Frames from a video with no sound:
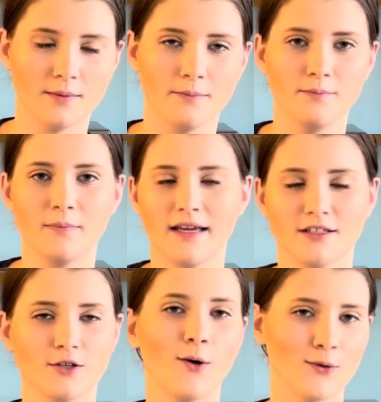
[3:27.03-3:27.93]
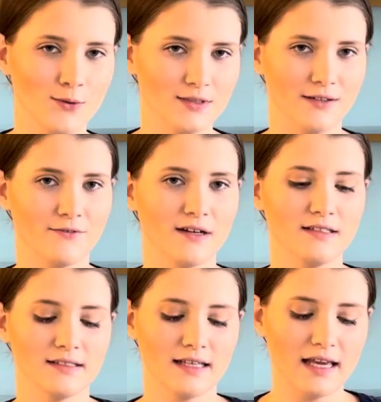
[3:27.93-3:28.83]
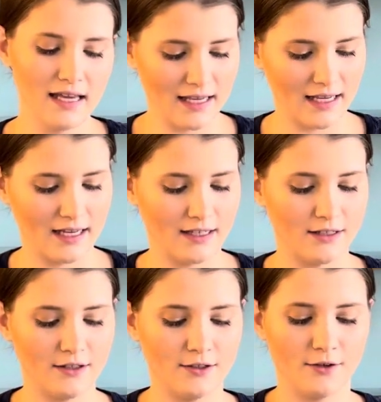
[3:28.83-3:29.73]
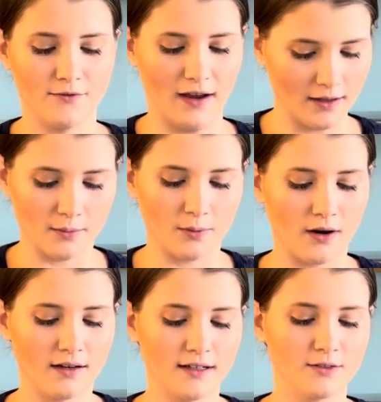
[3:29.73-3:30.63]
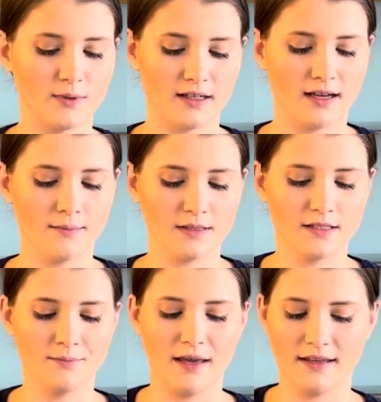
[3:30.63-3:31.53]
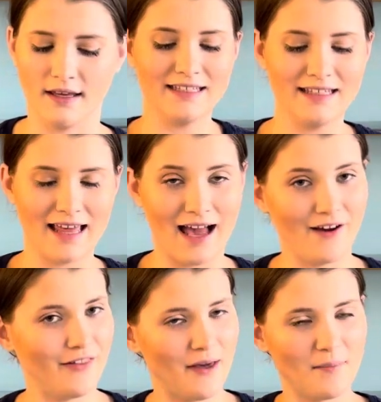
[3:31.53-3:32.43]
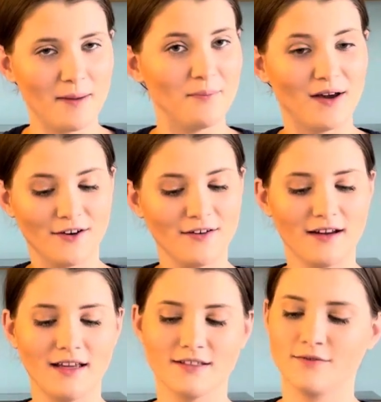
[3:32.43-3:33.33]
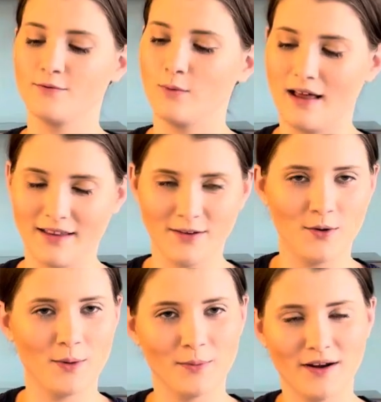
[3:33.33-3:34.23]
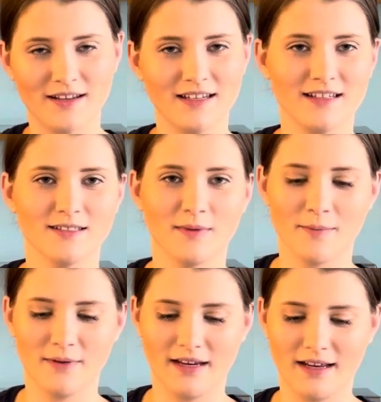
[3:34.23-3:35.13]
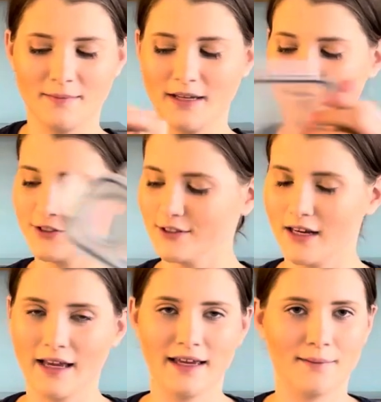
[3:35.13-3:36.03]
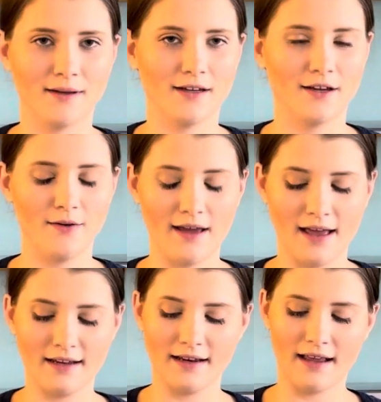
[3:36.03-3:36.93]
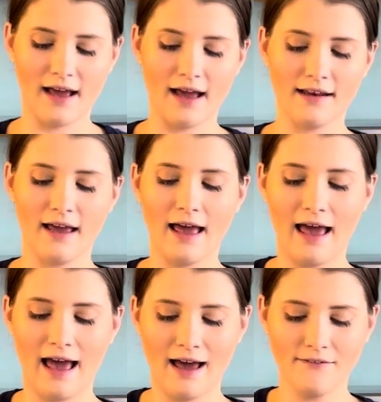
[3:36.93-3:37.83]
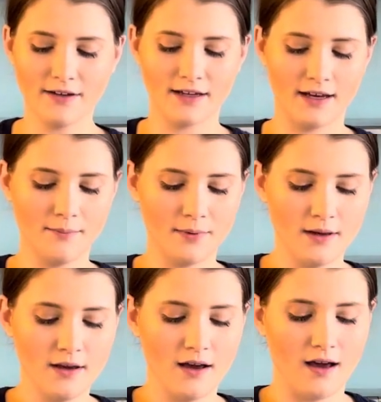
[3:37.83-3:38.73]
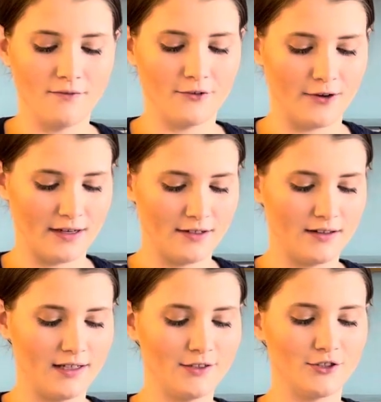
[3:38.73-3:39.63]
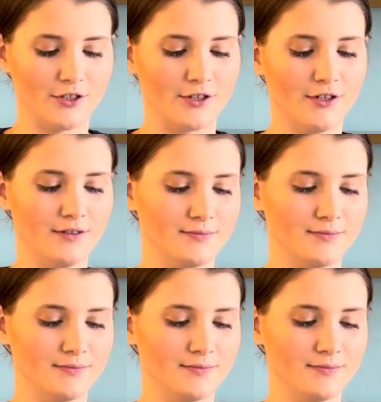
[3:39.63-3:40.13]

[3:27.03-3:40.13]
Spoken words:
make a total difference in your final product when it comes to baking. Now that my butter is well incorporated into my banana mixture, I am going to go ahead and add a half a cup of granulated sugar.